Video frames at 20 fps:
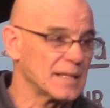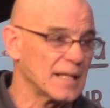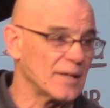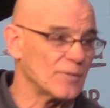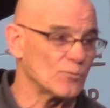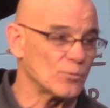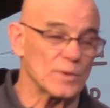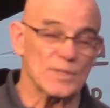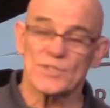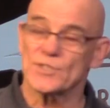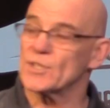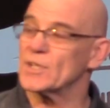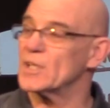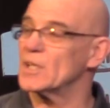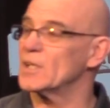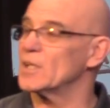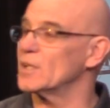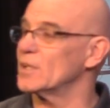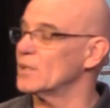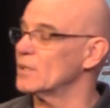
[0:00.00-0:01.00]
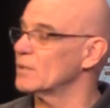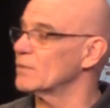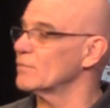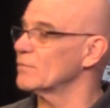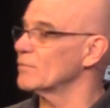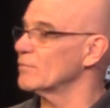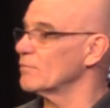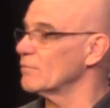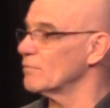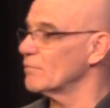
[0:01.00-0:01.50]
and we see
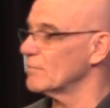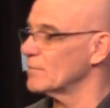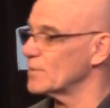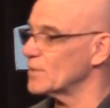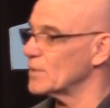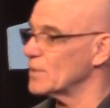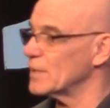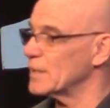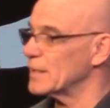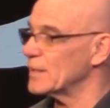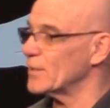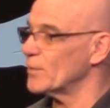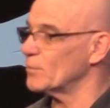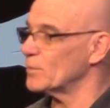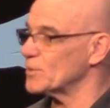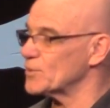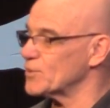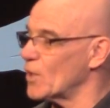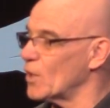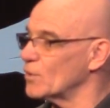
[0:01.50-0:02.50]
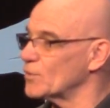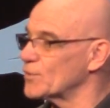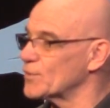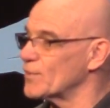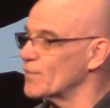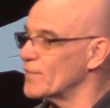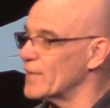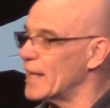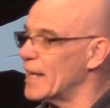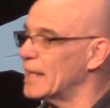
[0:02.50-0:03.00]
the
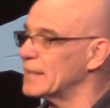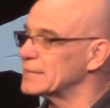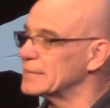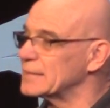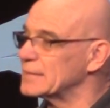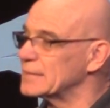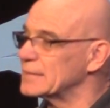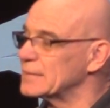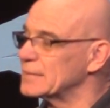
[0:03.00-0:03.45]
results of that.